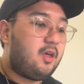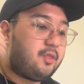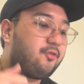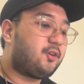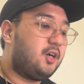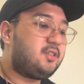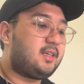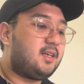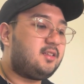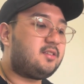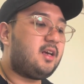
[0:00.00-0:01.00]
The first
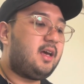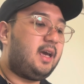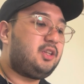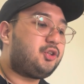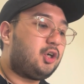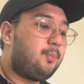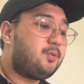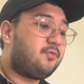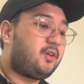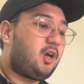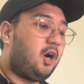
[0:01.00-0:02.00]
is, in terms
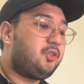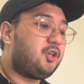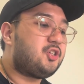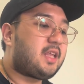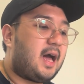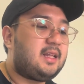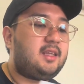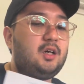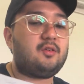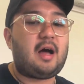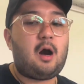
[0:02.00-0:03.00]
of an understanding
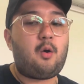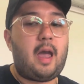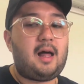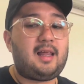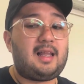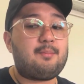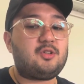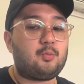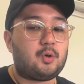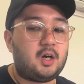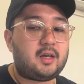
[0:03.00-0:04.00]
of how LMs
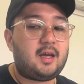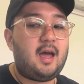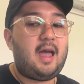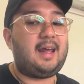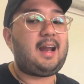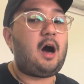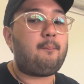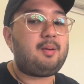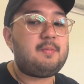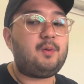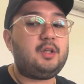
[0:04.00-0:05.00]
work and how
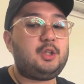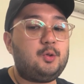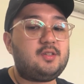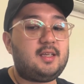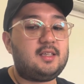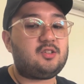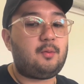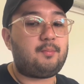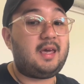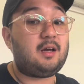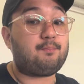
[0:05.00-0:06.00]
people use this to
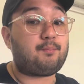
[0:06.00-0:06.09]
make